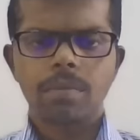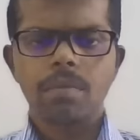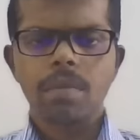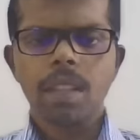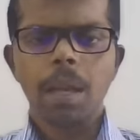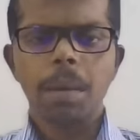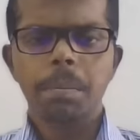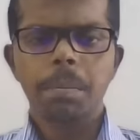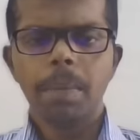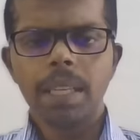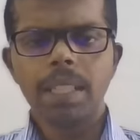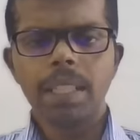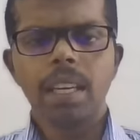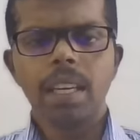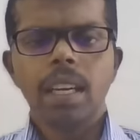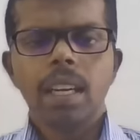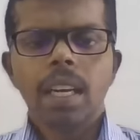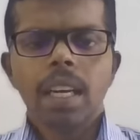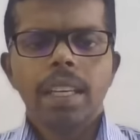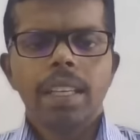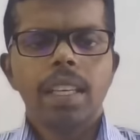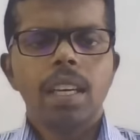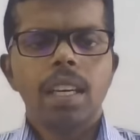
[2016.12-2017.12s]
But
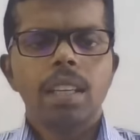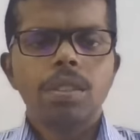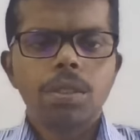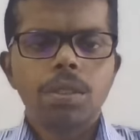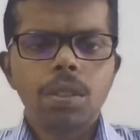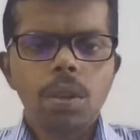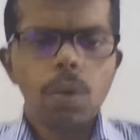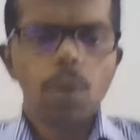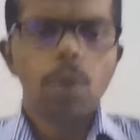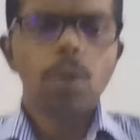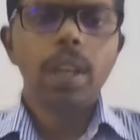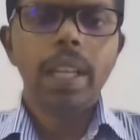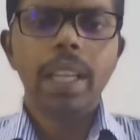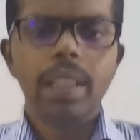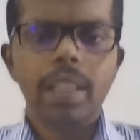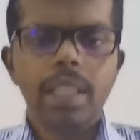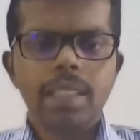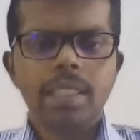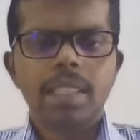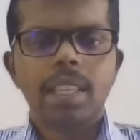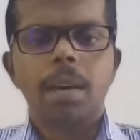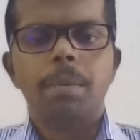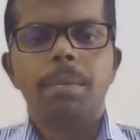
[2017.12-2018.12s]
here slowly it
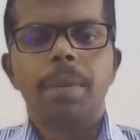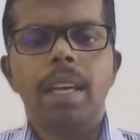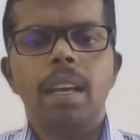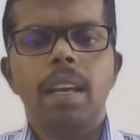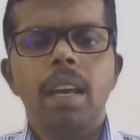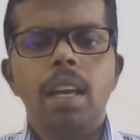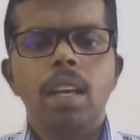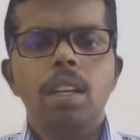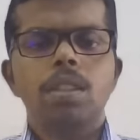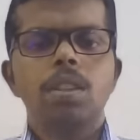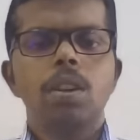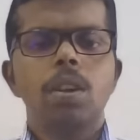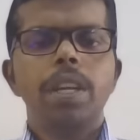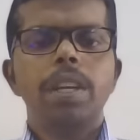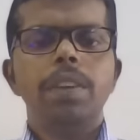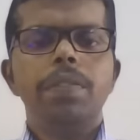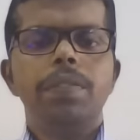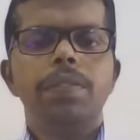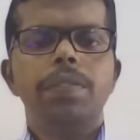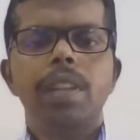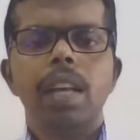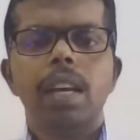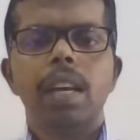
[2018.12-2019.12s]
is coming. So
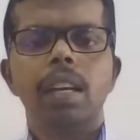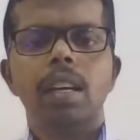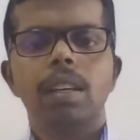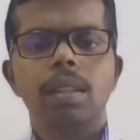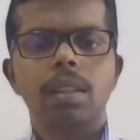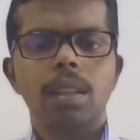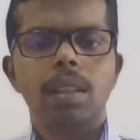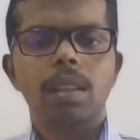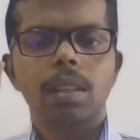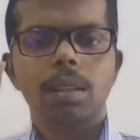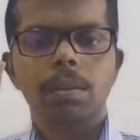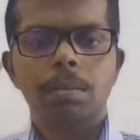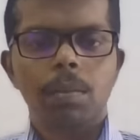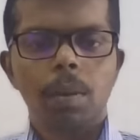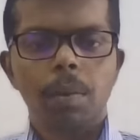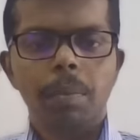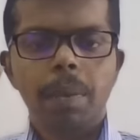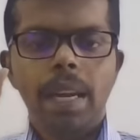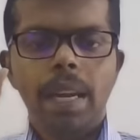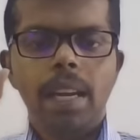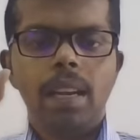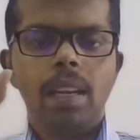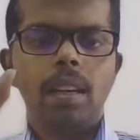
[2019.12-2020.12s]
if the
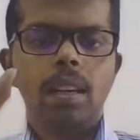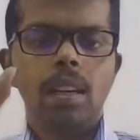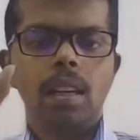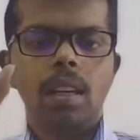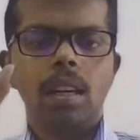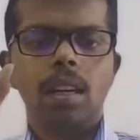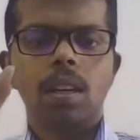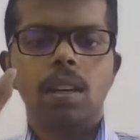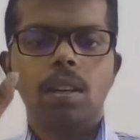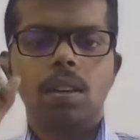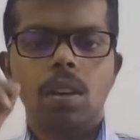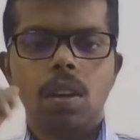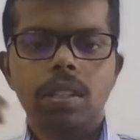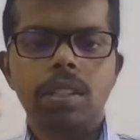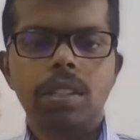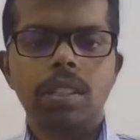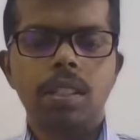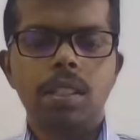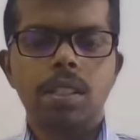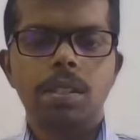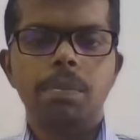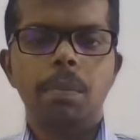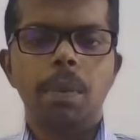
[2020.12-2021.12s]
mobile cost,
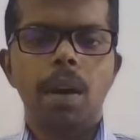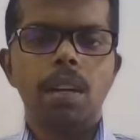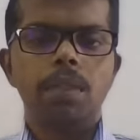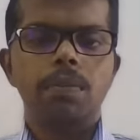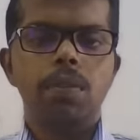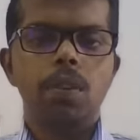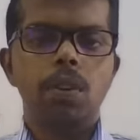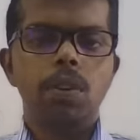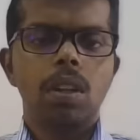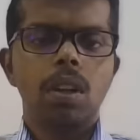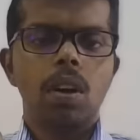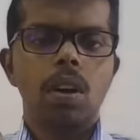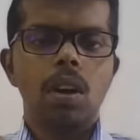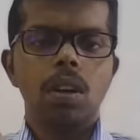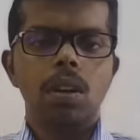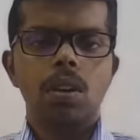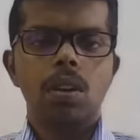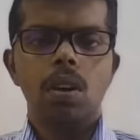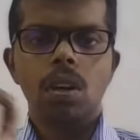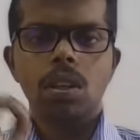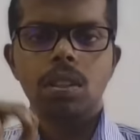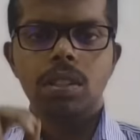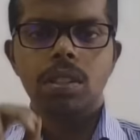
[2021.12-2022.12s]
smartphone
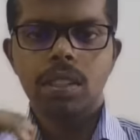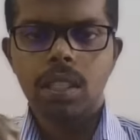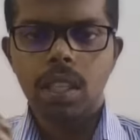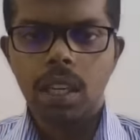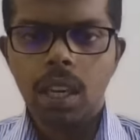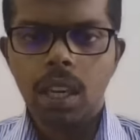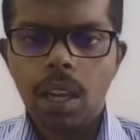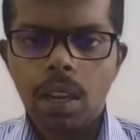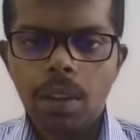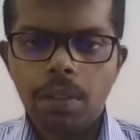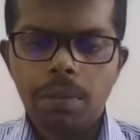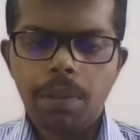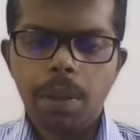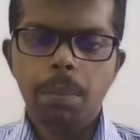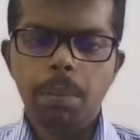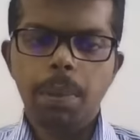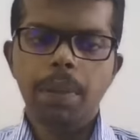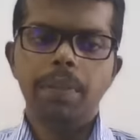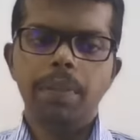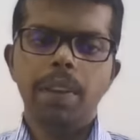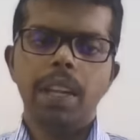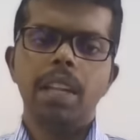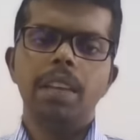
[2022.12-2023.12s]
cost will be
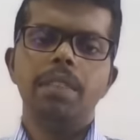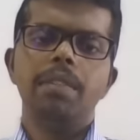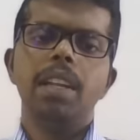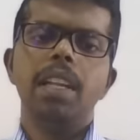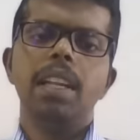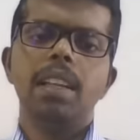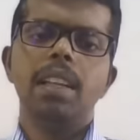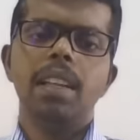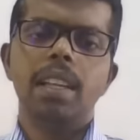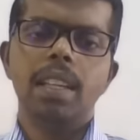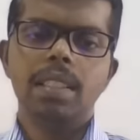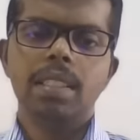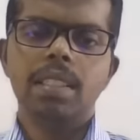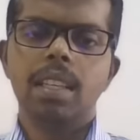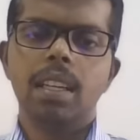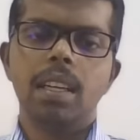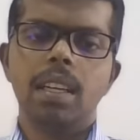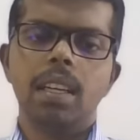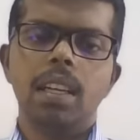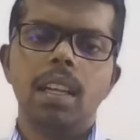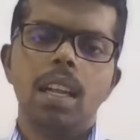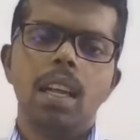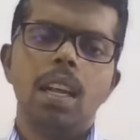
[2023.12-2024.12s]
very less,
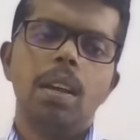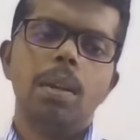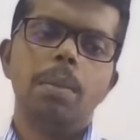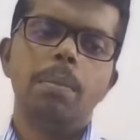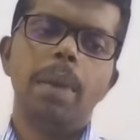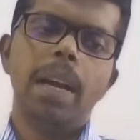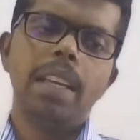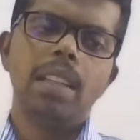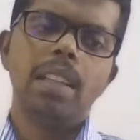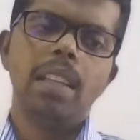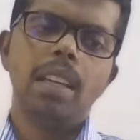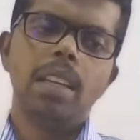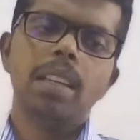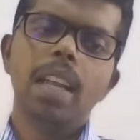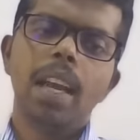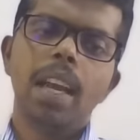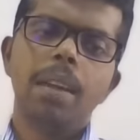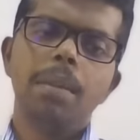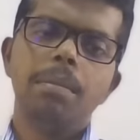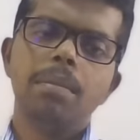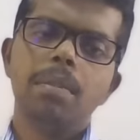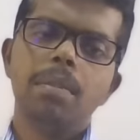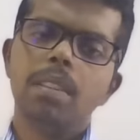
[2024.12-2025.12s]
by the
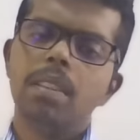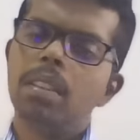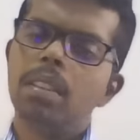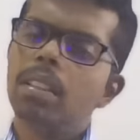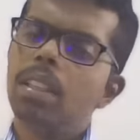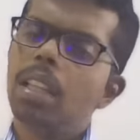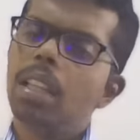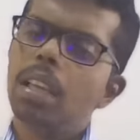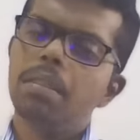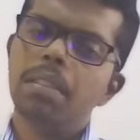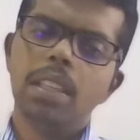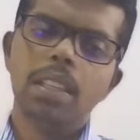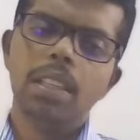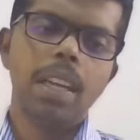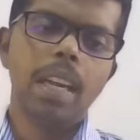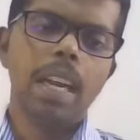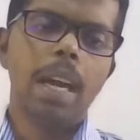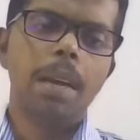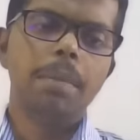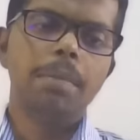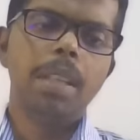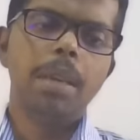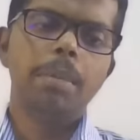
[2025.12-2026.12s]
time they will
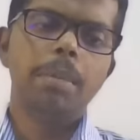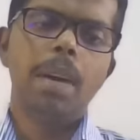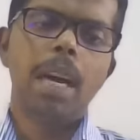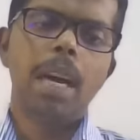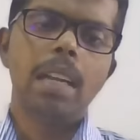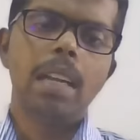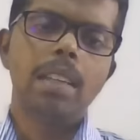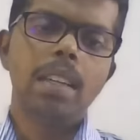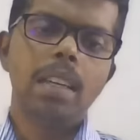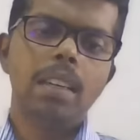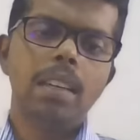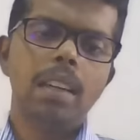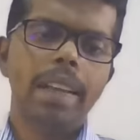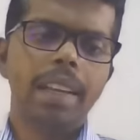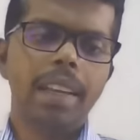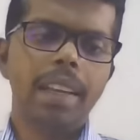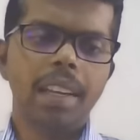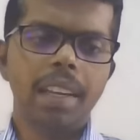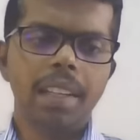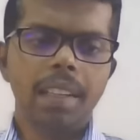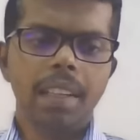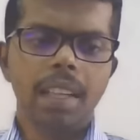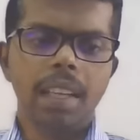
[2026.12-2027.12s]
grab the market like
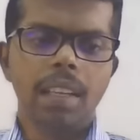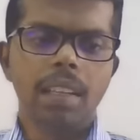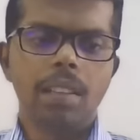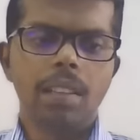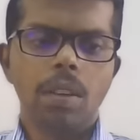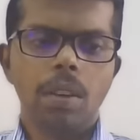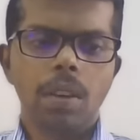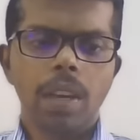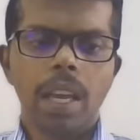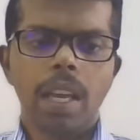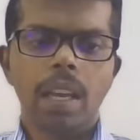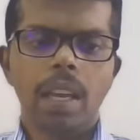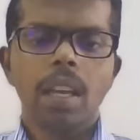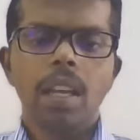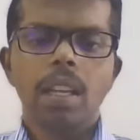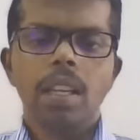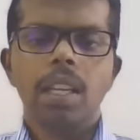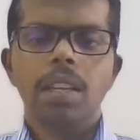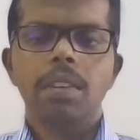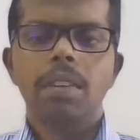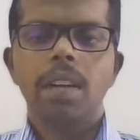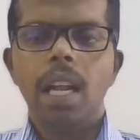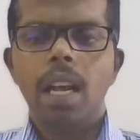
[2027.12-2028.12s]
anything. Okay,
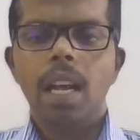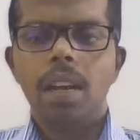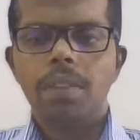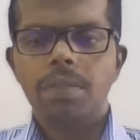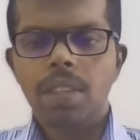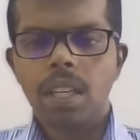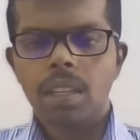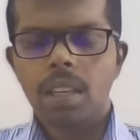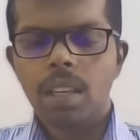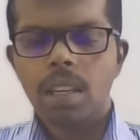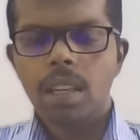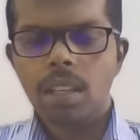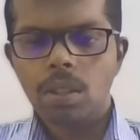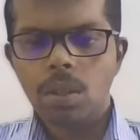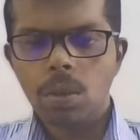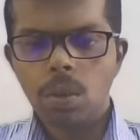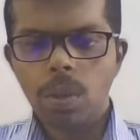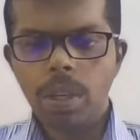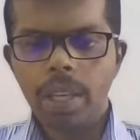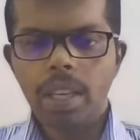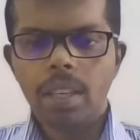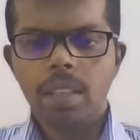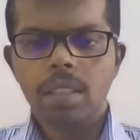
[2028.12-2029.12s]
even after 2
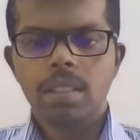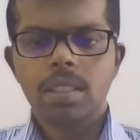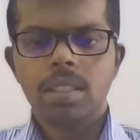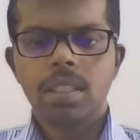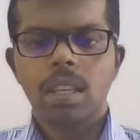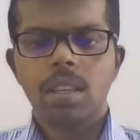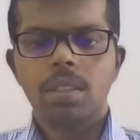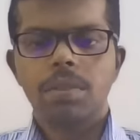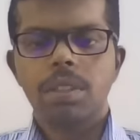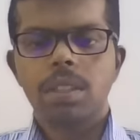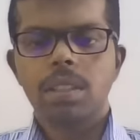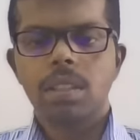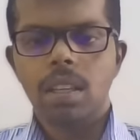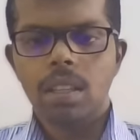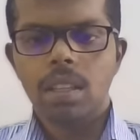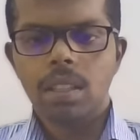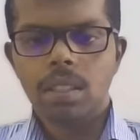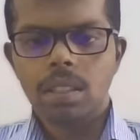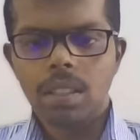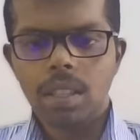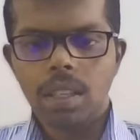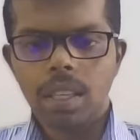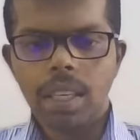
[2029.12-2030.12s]
years or
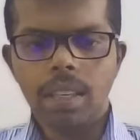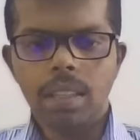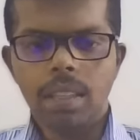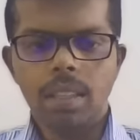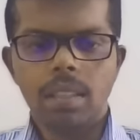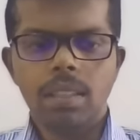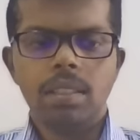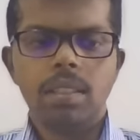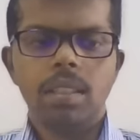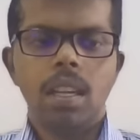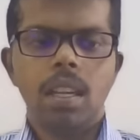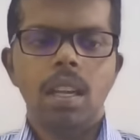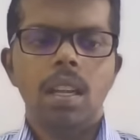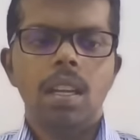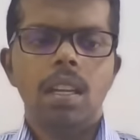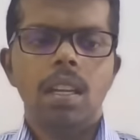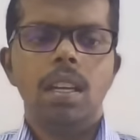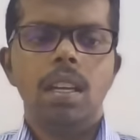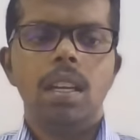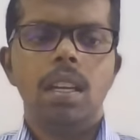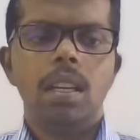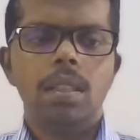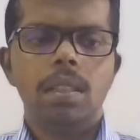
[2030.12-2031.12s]
3 years,
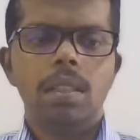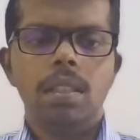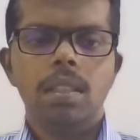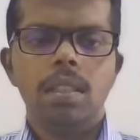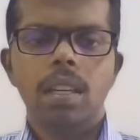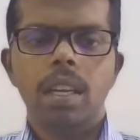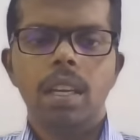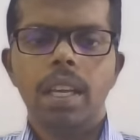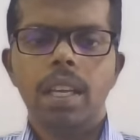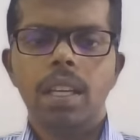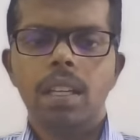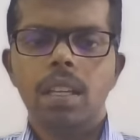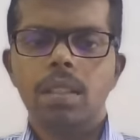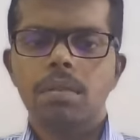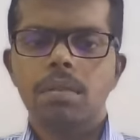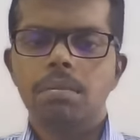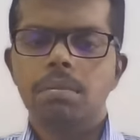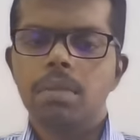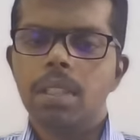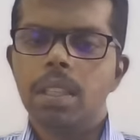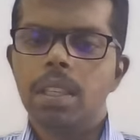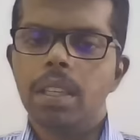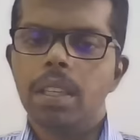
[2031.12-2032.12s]

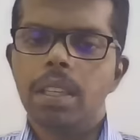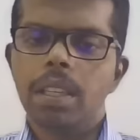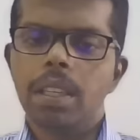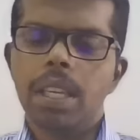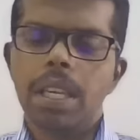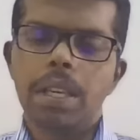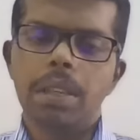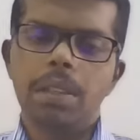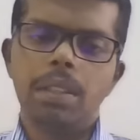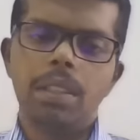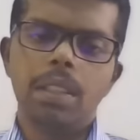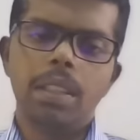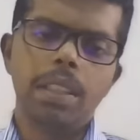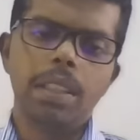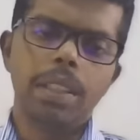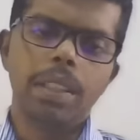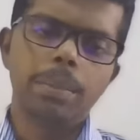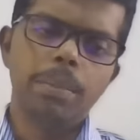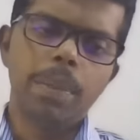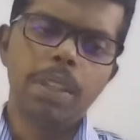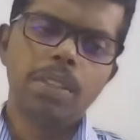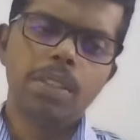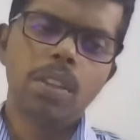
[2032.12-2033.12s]
yeah,
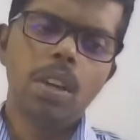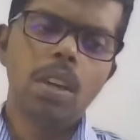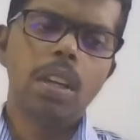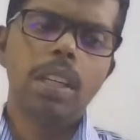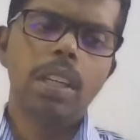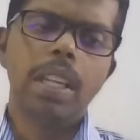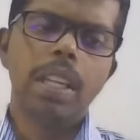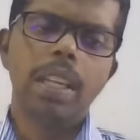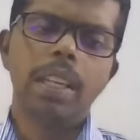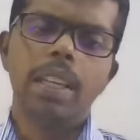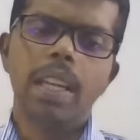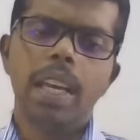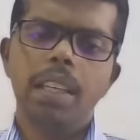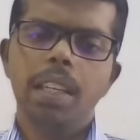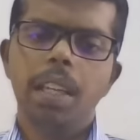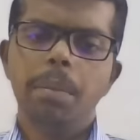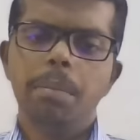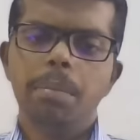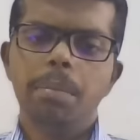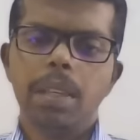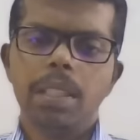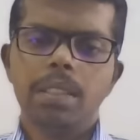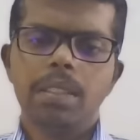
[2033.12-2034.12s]
majority 90
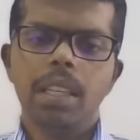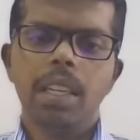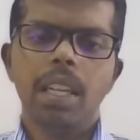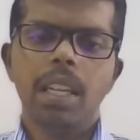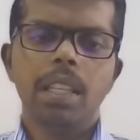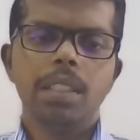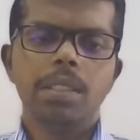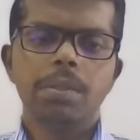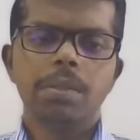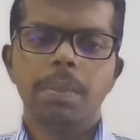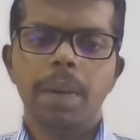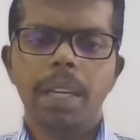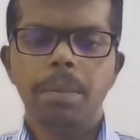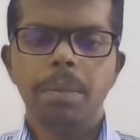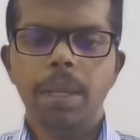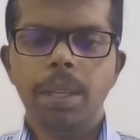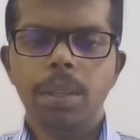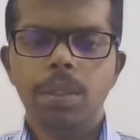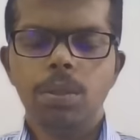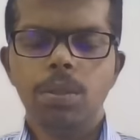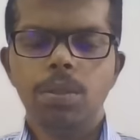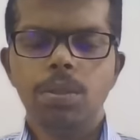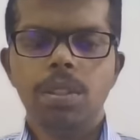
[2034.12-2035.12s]
percentage might be
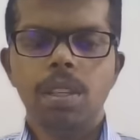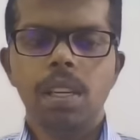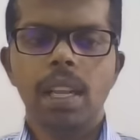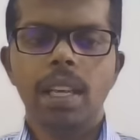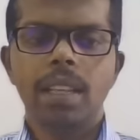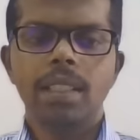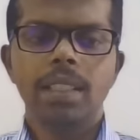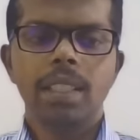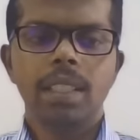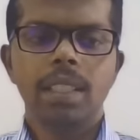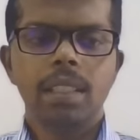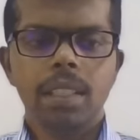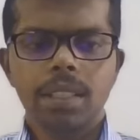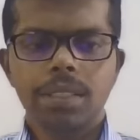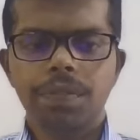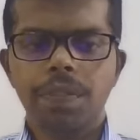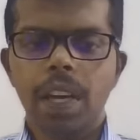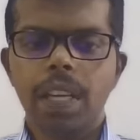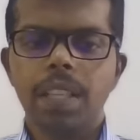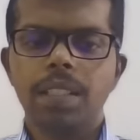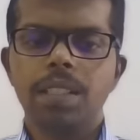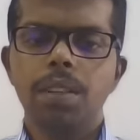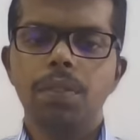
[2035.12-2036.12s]
utilizing this
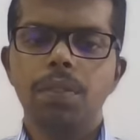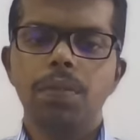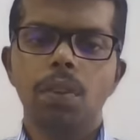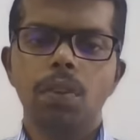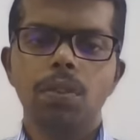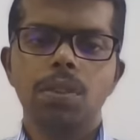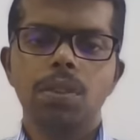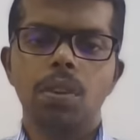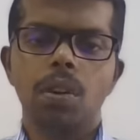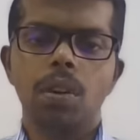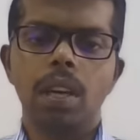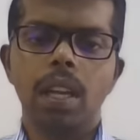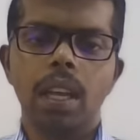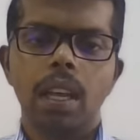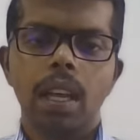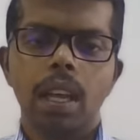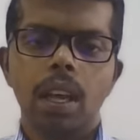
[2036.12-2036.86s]
5G phones only.